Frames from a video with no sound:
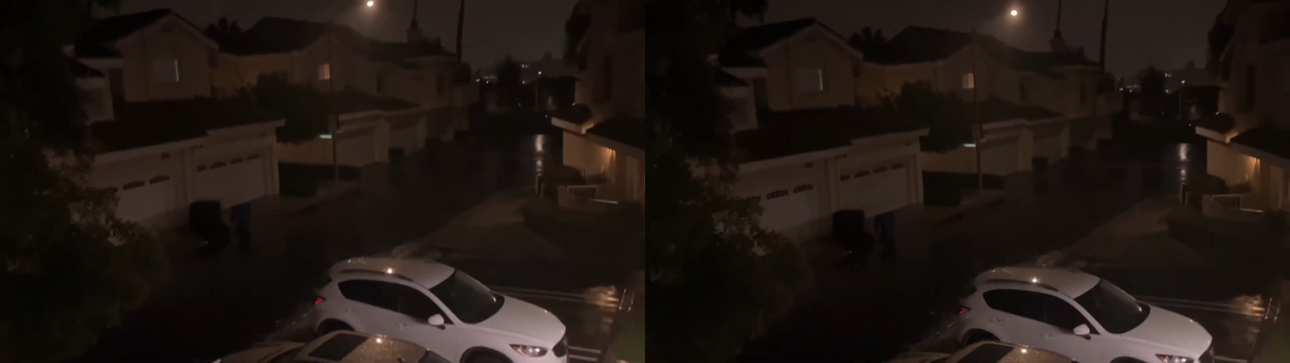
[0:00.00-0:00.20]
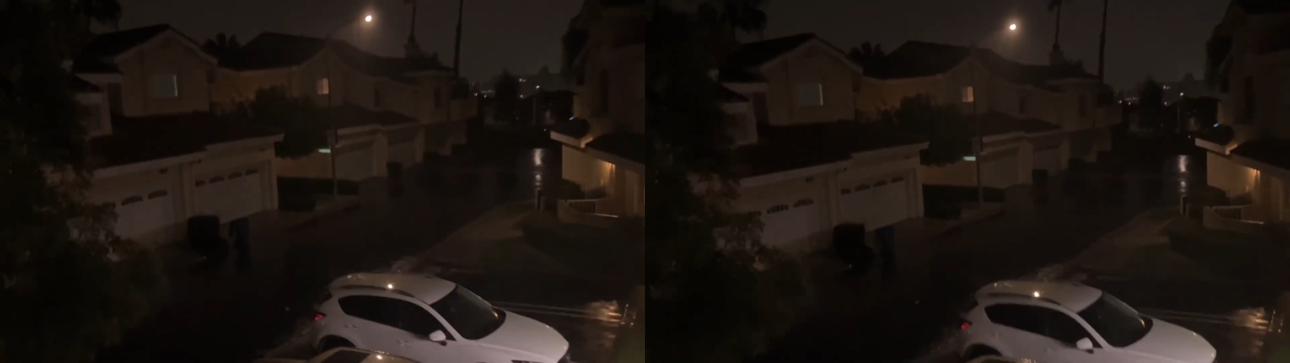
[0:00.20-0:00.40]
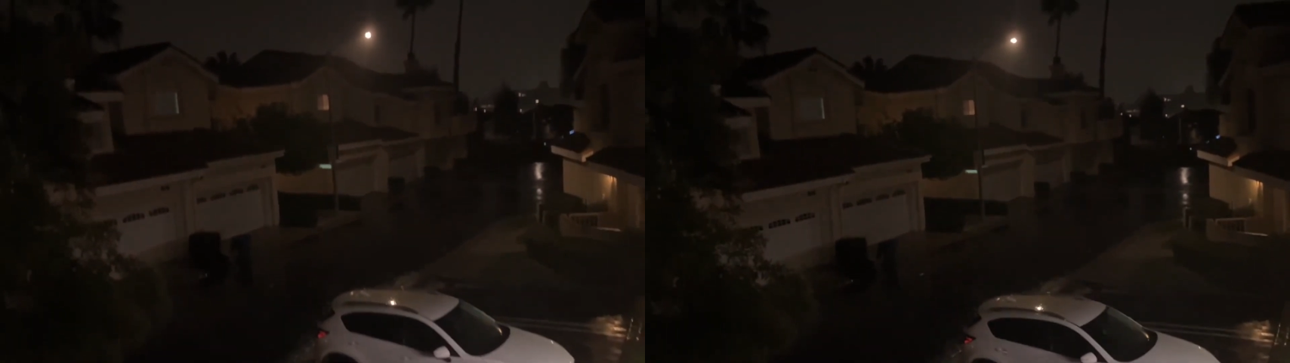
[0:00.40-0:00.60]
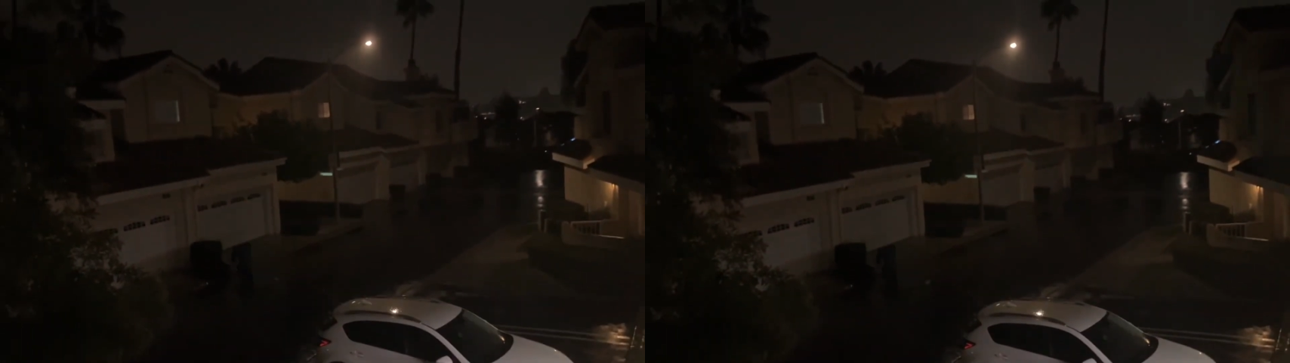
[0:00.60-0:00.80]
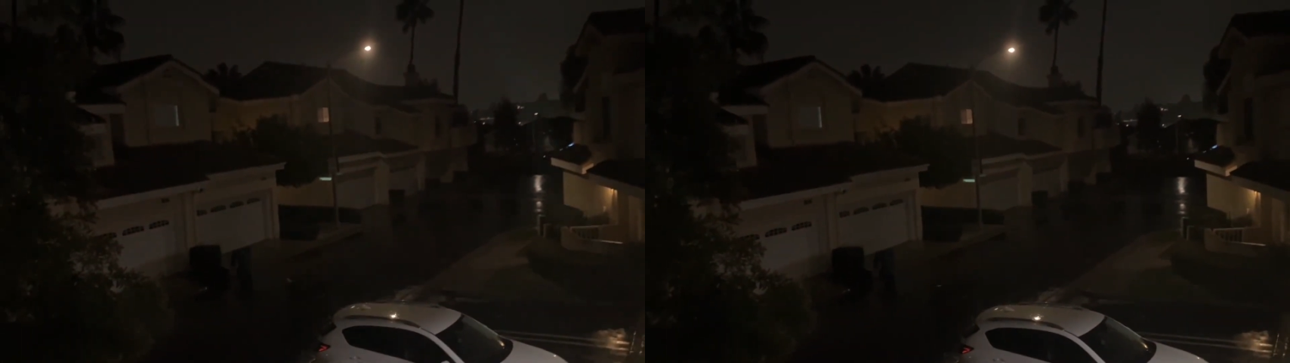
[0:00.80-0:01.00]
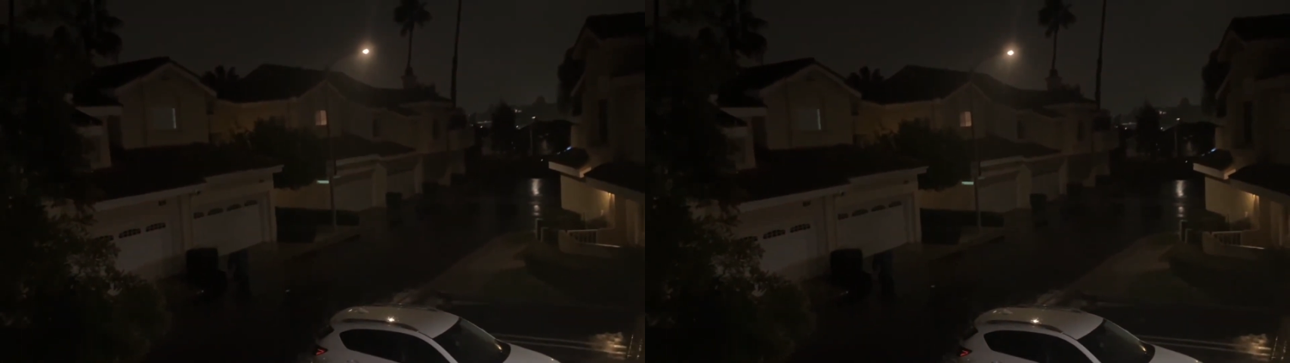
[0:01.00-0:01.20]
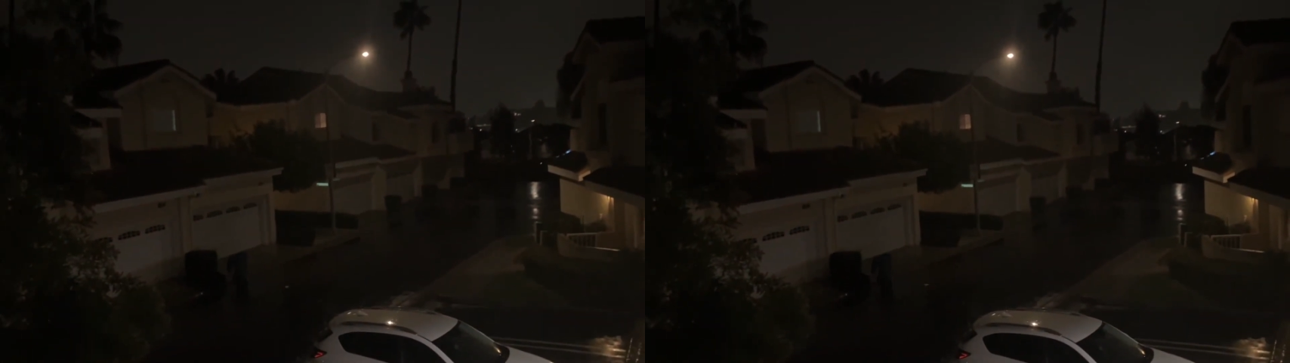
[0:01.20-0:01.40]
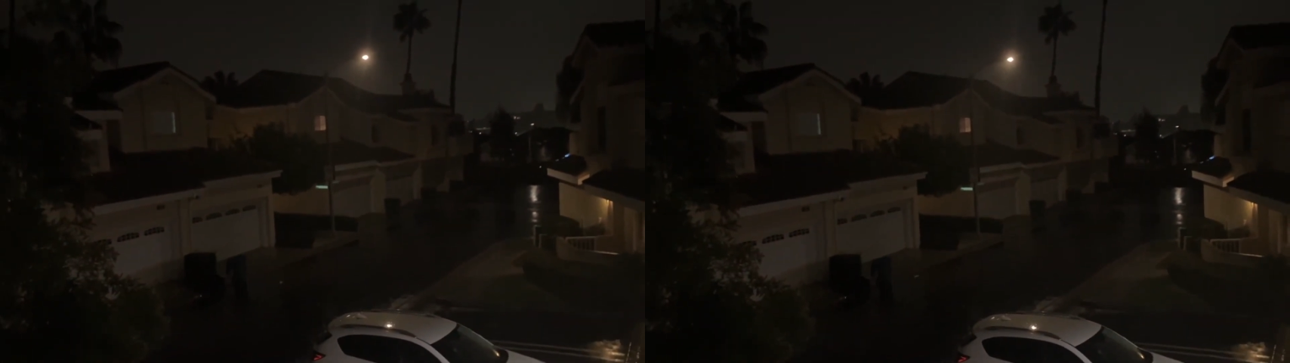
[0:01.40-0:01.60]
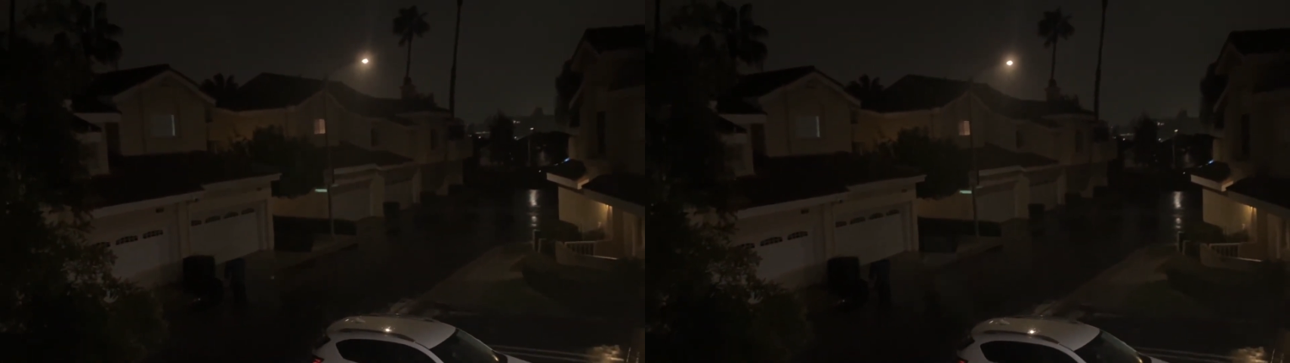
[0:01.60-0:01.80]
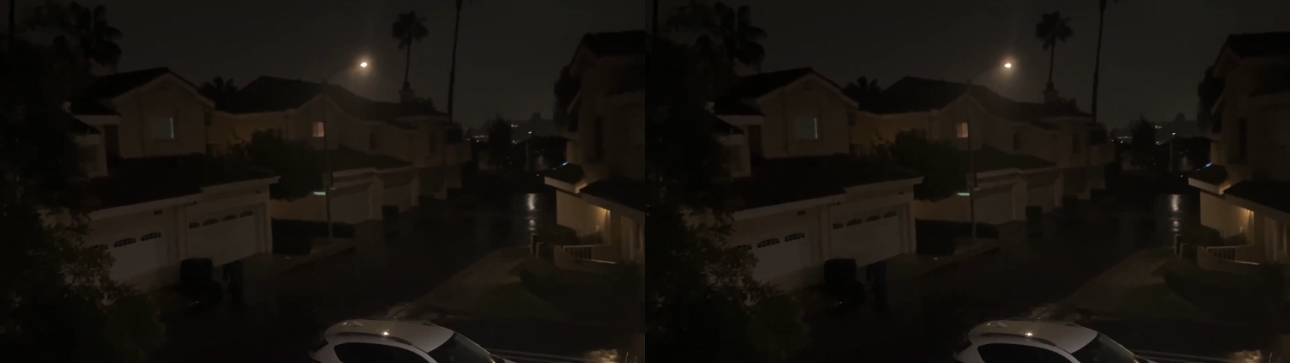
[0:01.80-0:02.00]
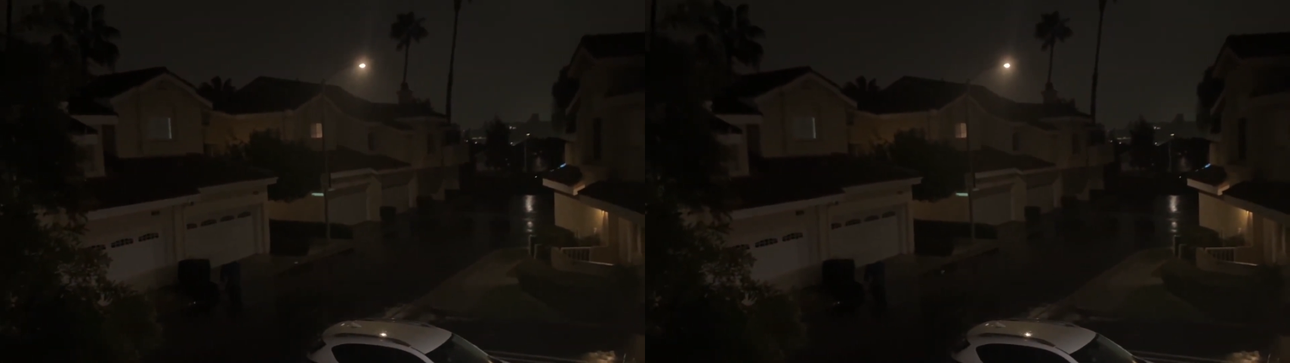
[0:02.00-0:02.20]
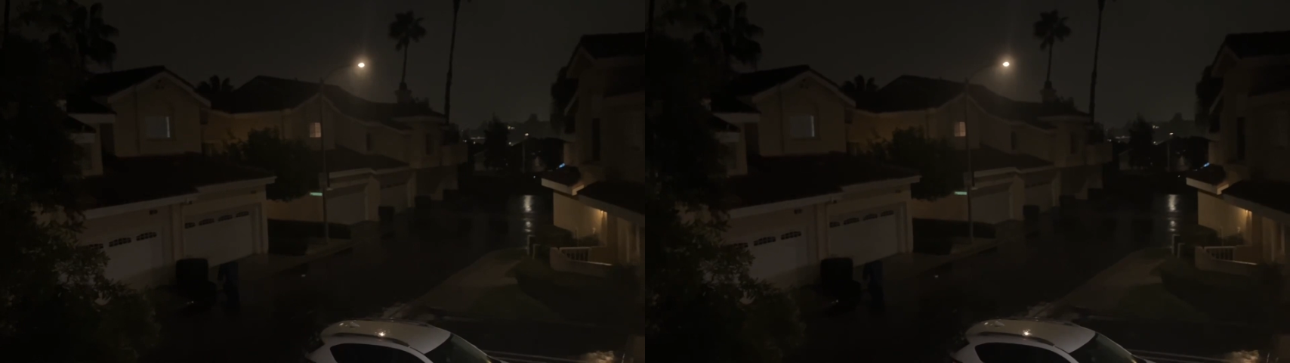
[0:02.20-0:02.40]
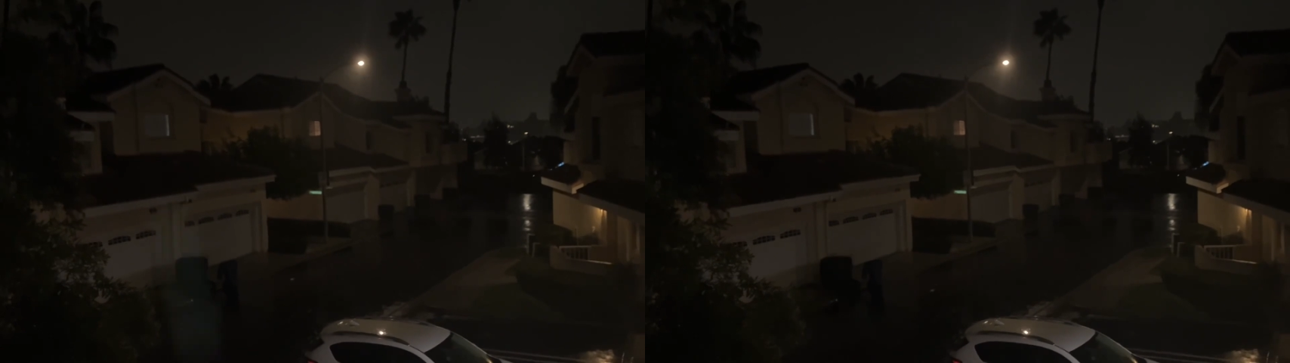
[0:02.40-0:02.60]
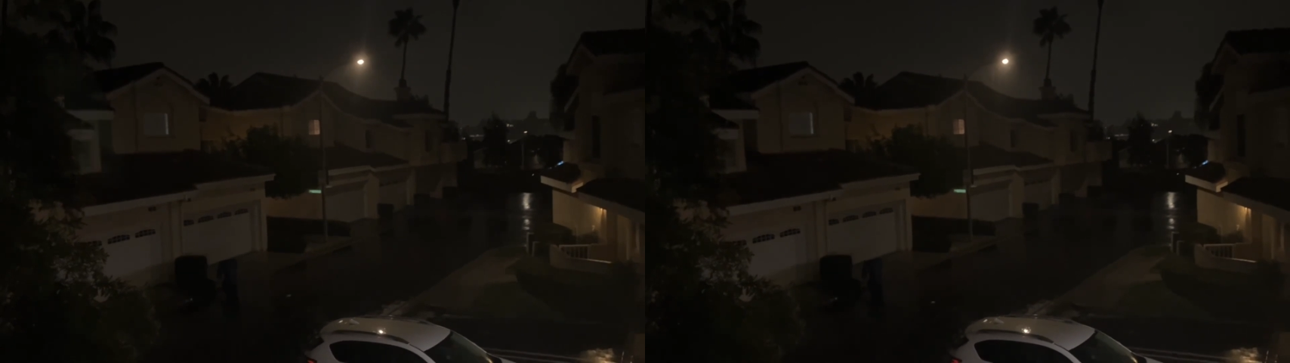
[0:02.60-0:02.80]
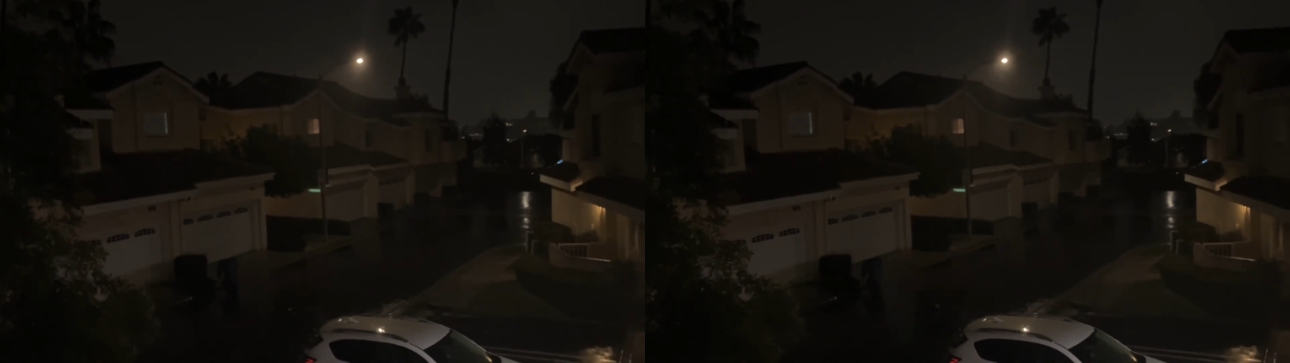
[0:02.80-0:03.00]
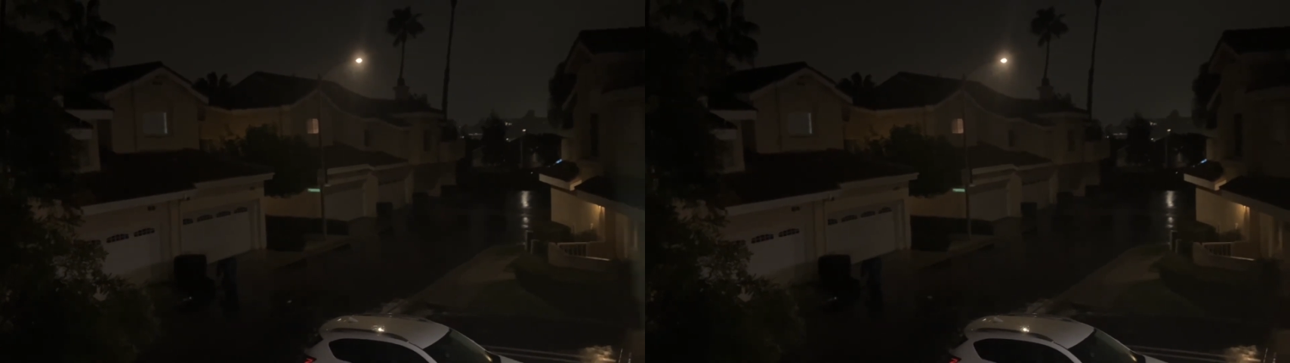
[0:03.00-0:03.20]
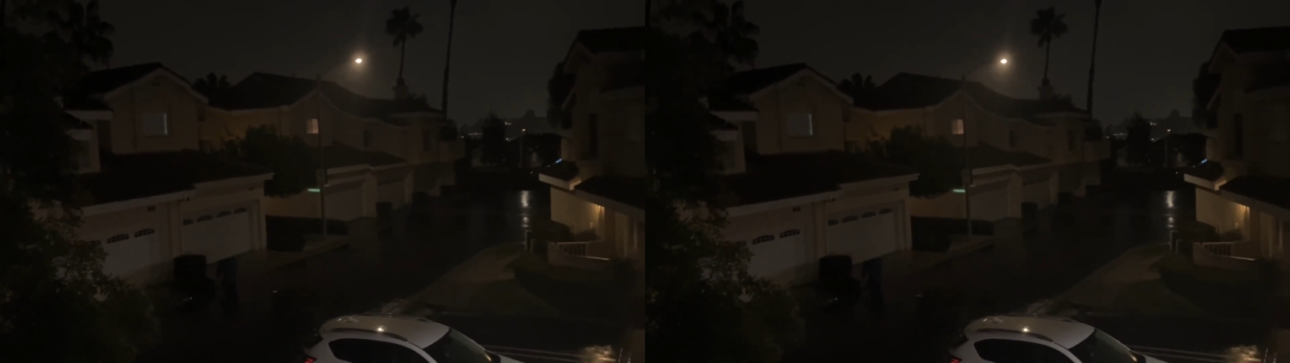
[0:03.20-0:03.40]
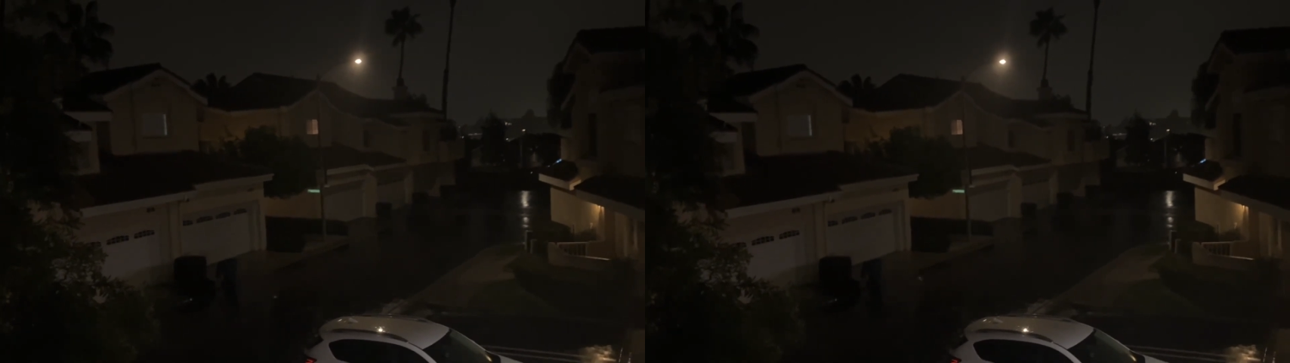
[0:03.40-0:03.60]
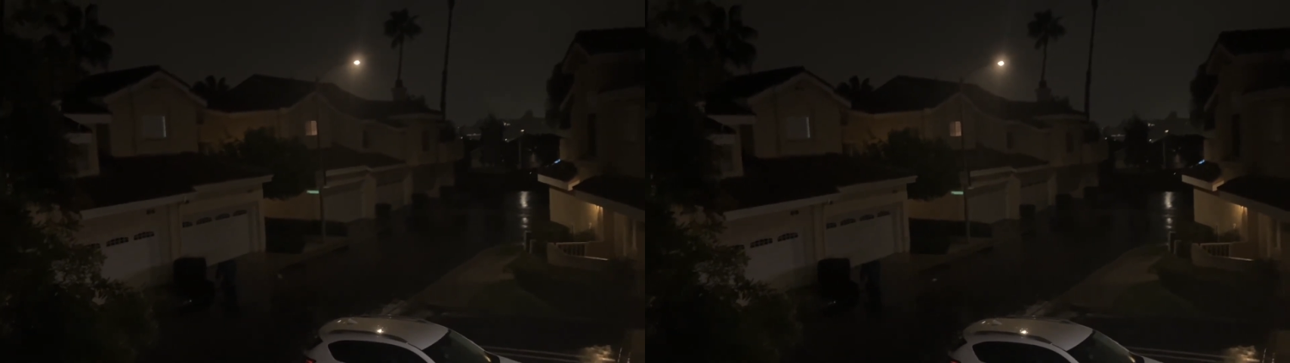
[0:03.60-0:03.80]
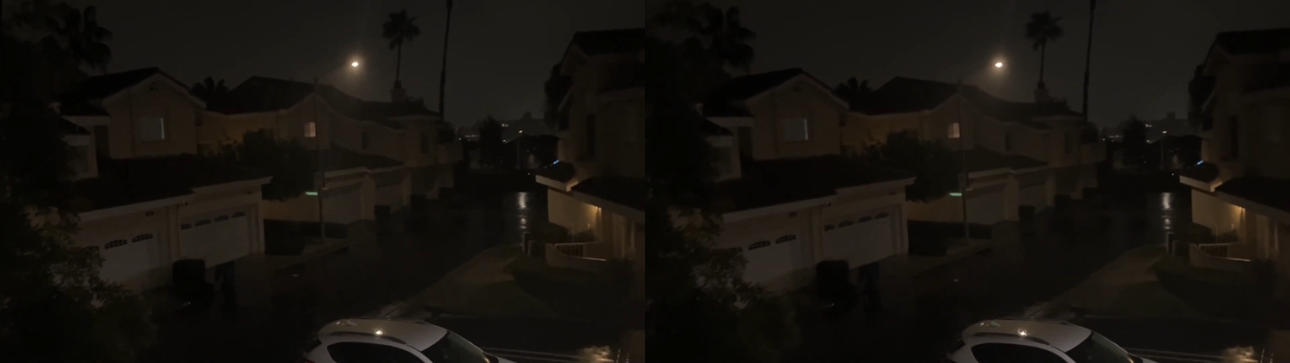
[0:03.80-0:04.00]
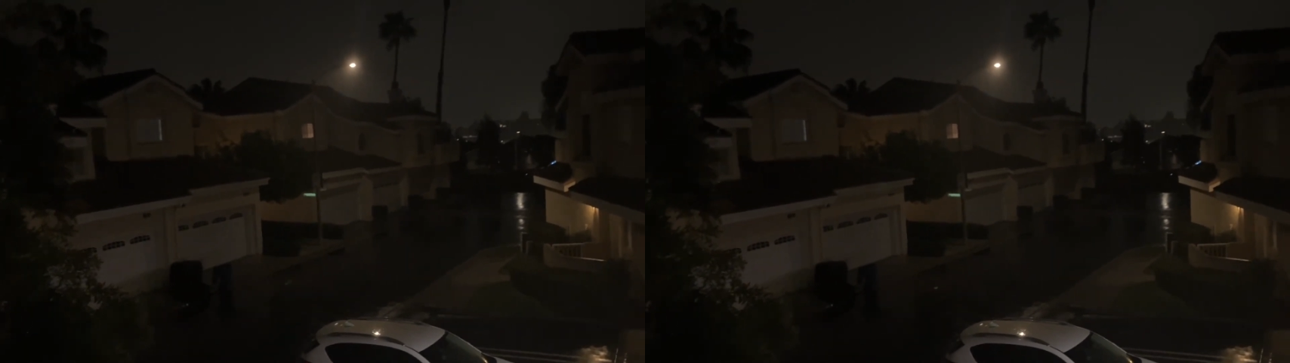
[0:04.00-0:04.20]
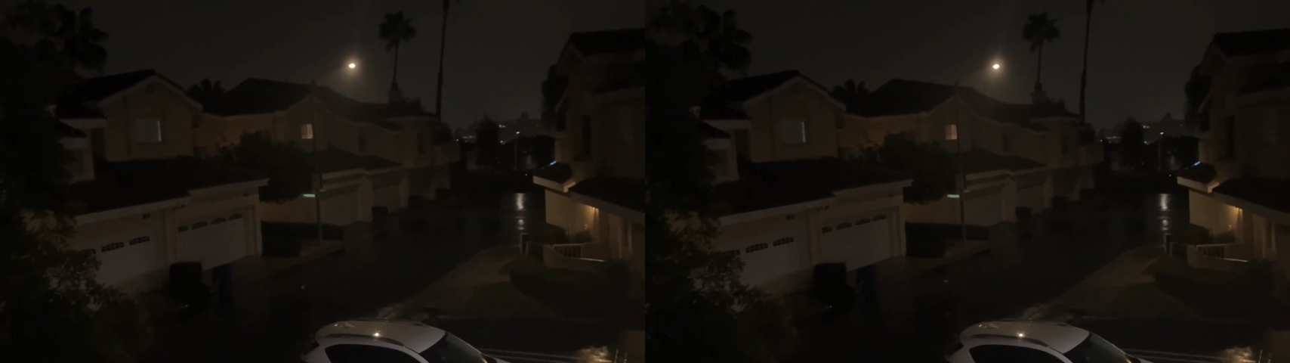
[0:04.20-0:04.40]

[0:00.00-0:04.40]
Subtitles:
(no speaker visible)